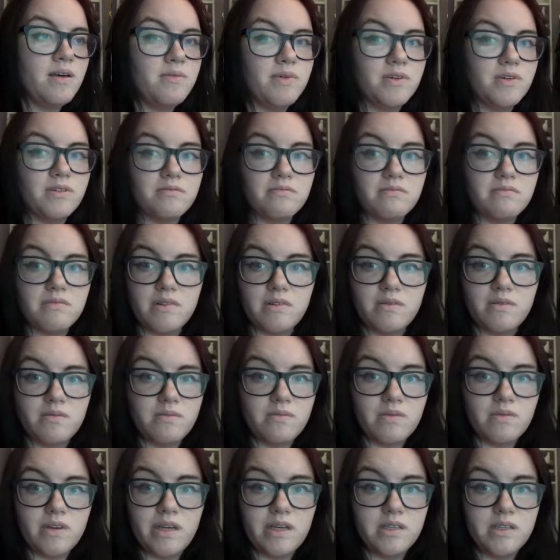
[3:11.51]
But
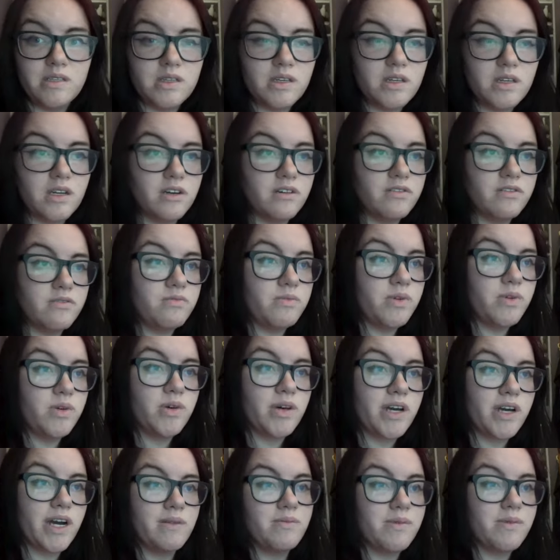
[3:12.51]
easy enough
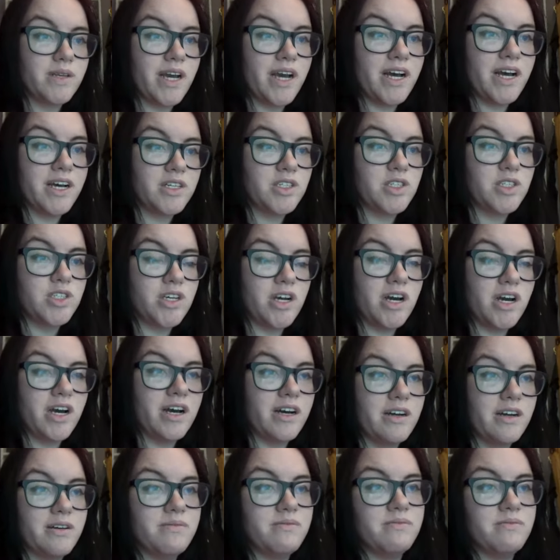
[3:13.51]
mutant carp to catch.
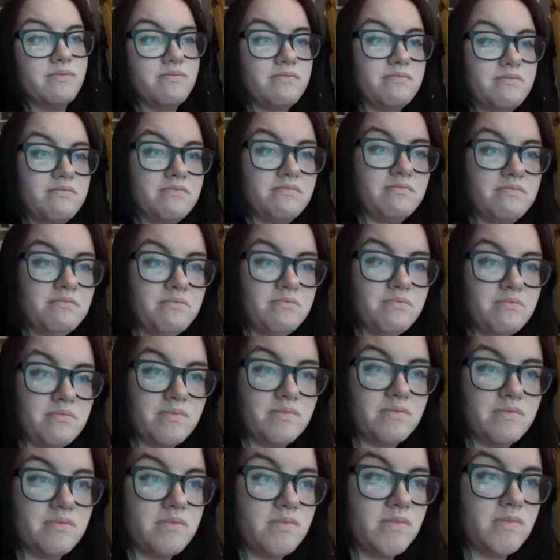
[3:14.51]
Um,
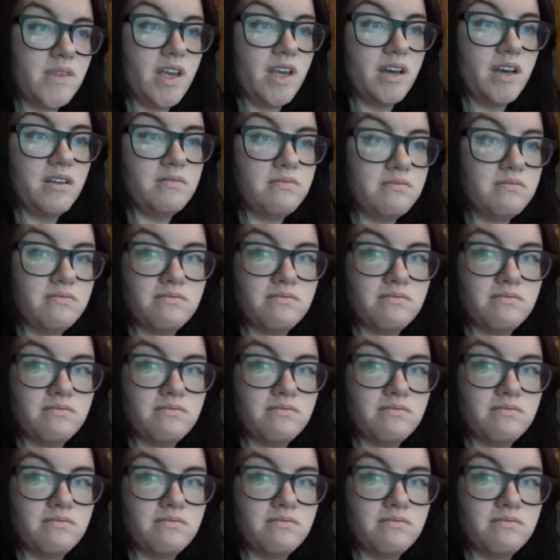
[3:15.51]
yeah.